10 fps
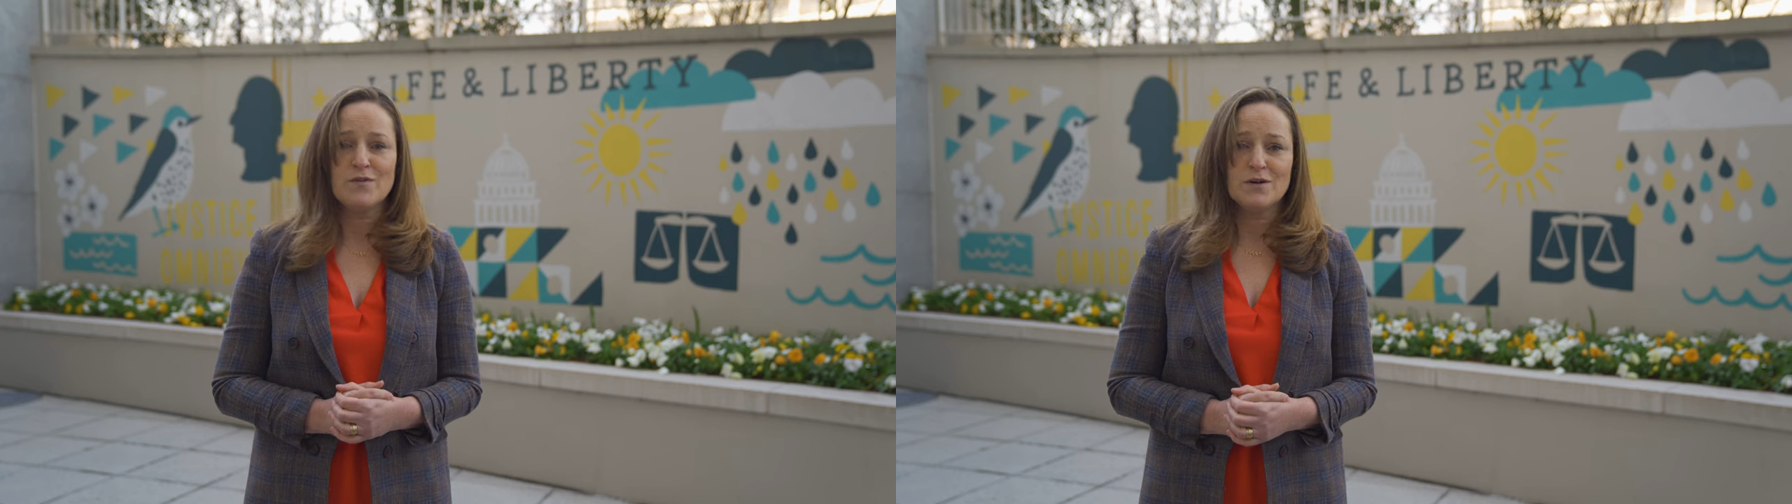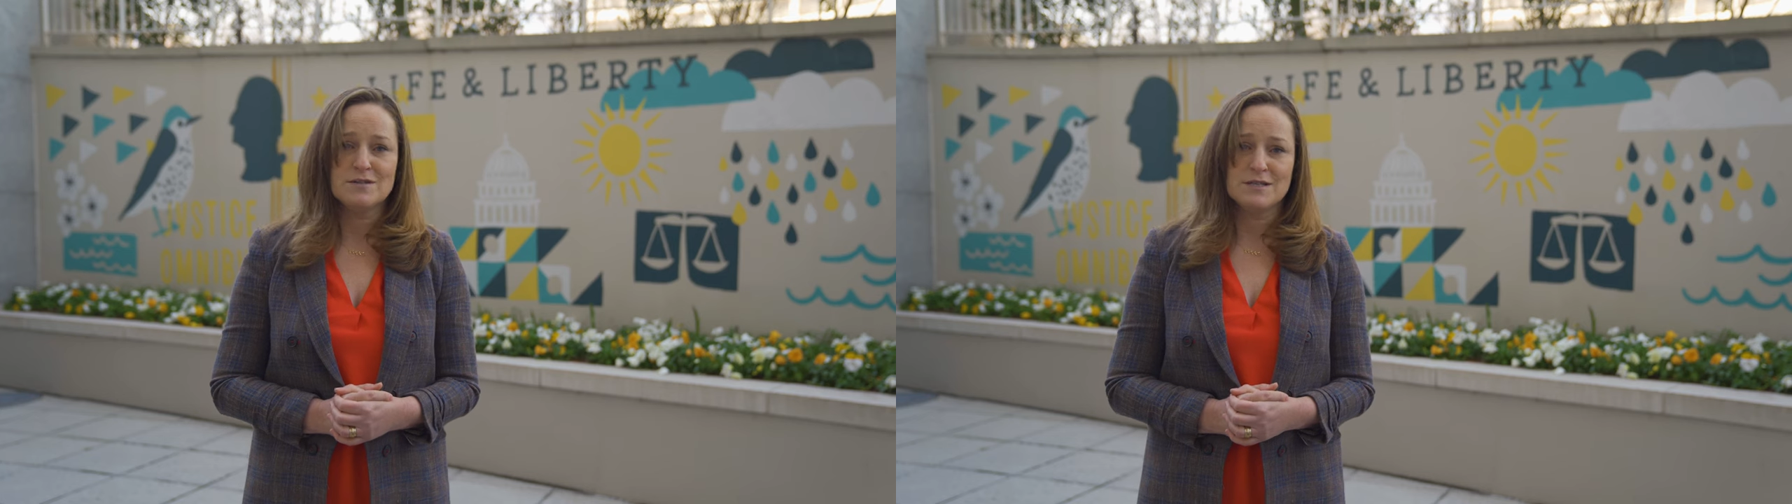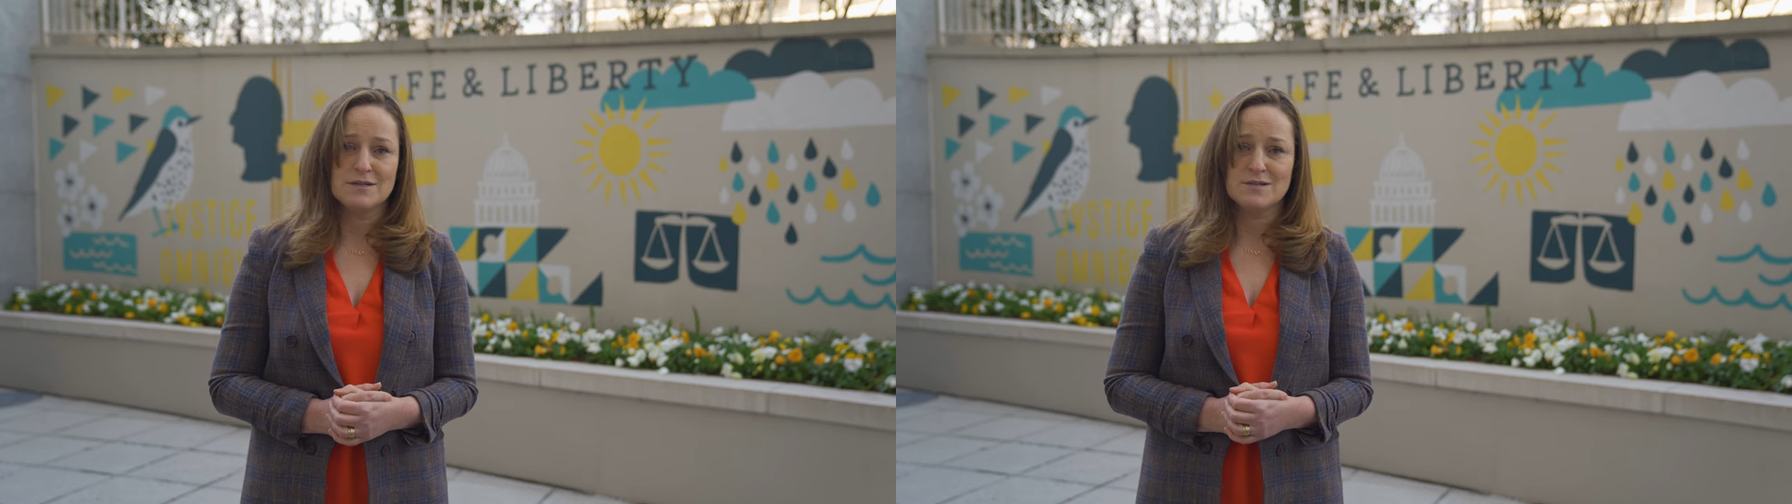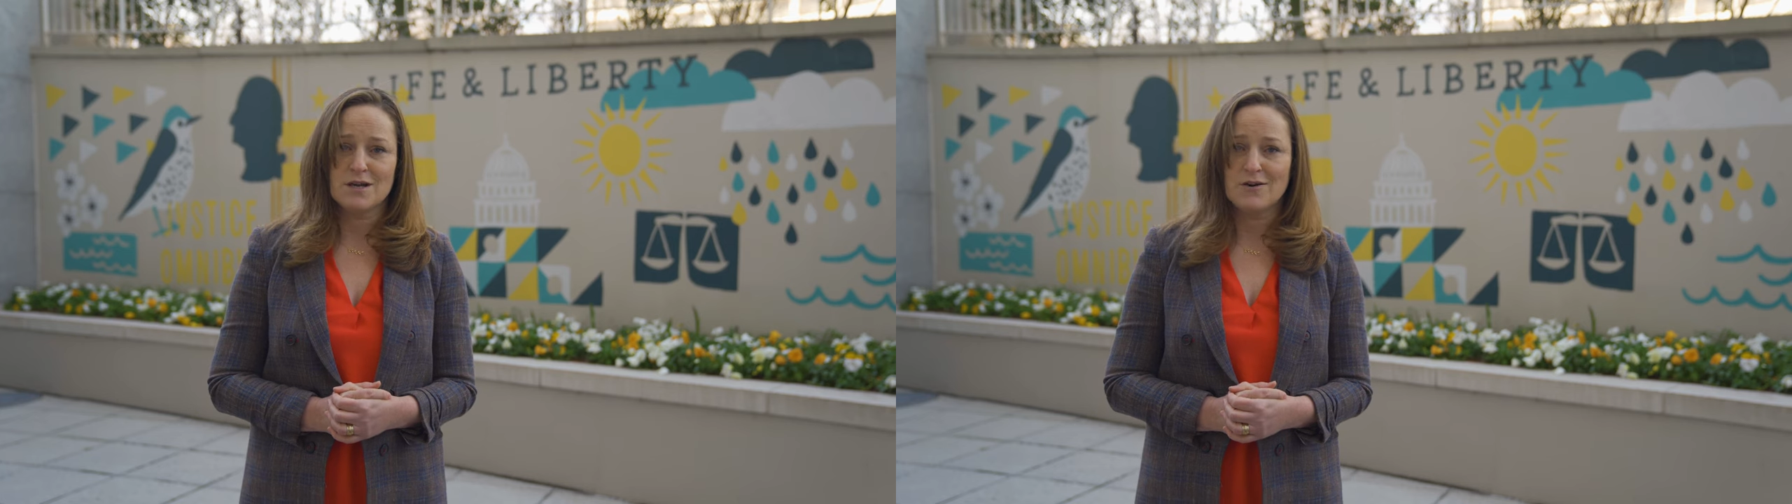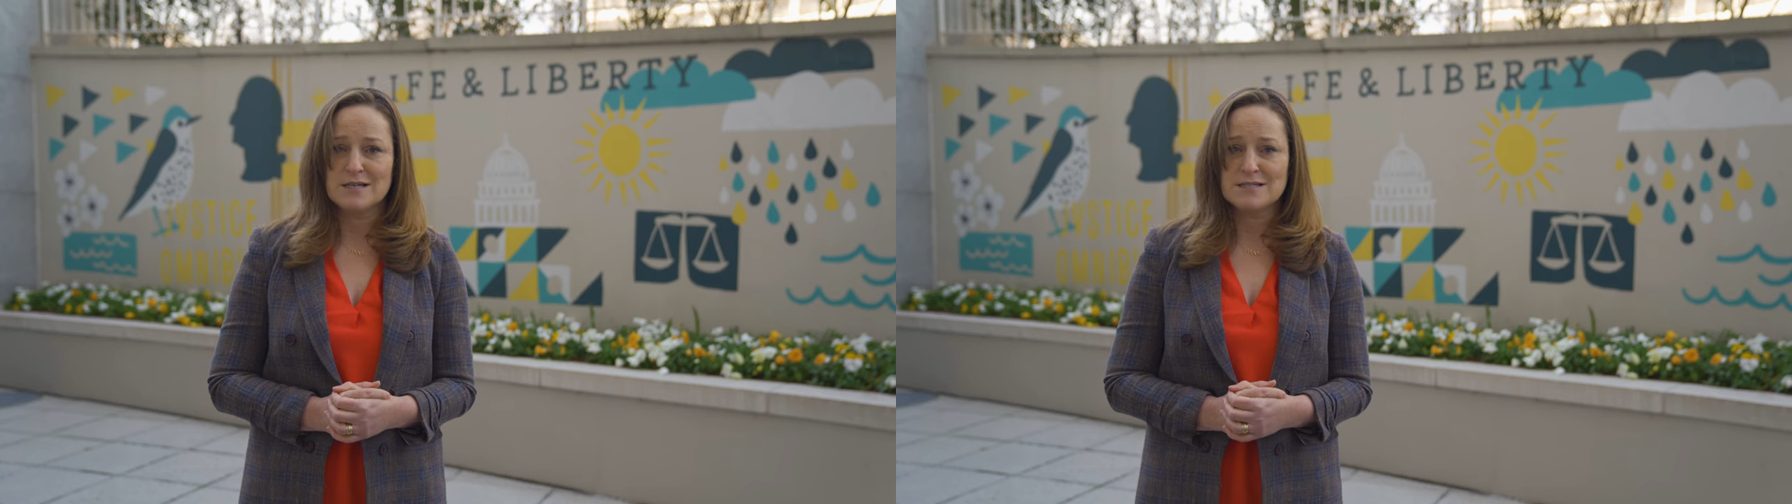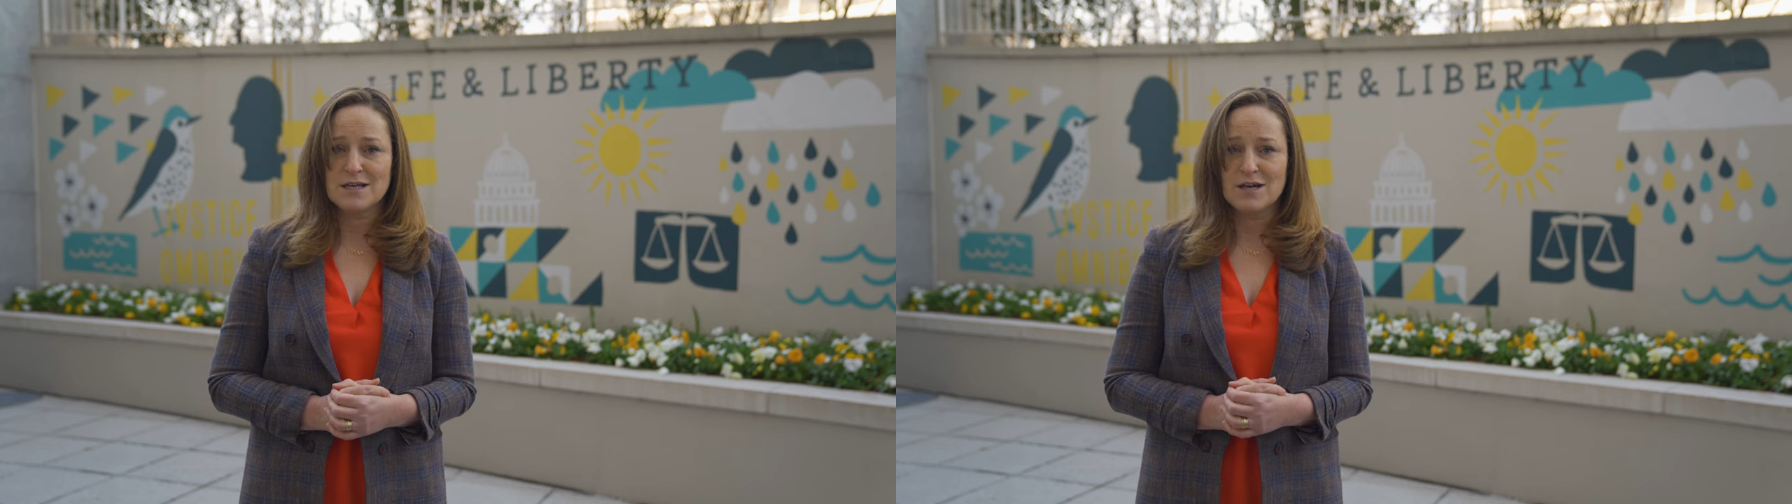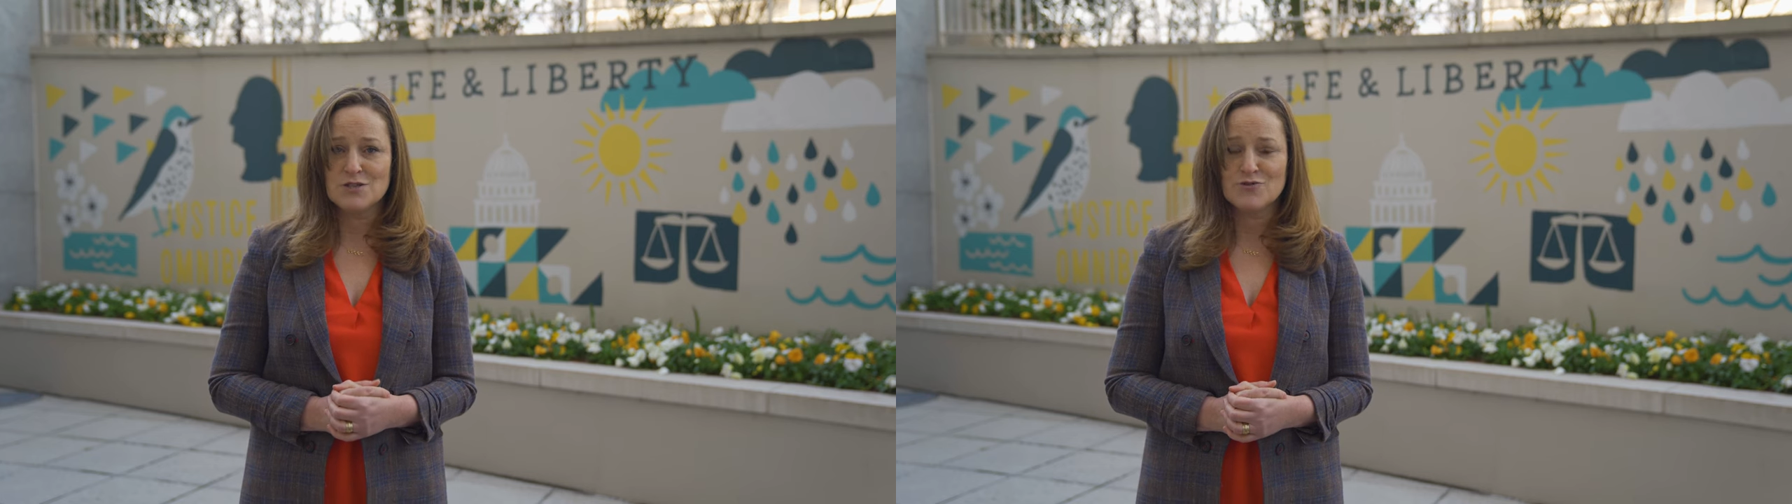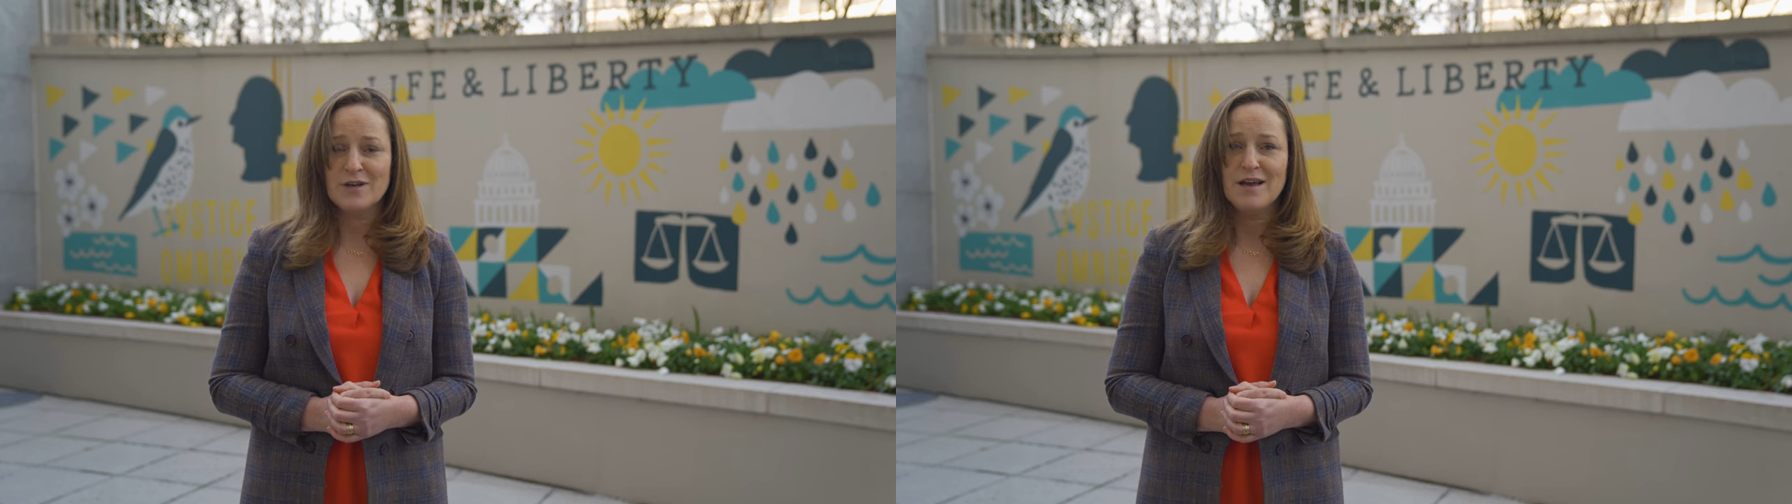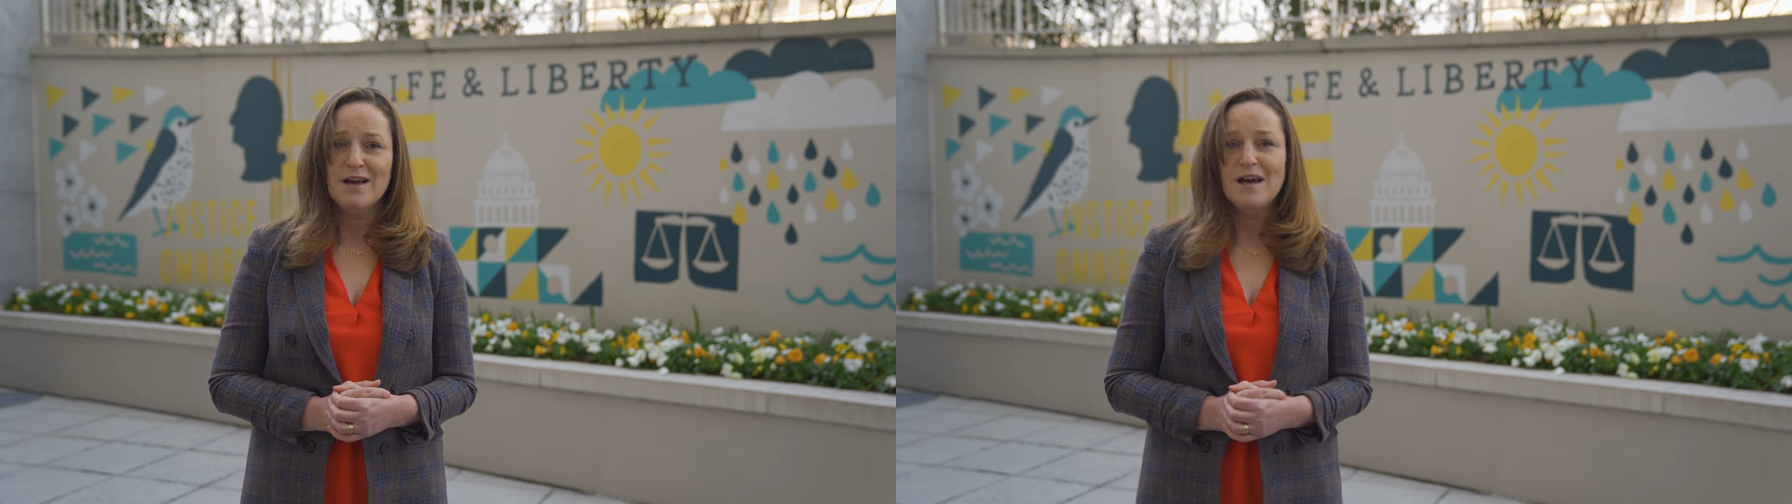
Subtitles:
volunteers across the country.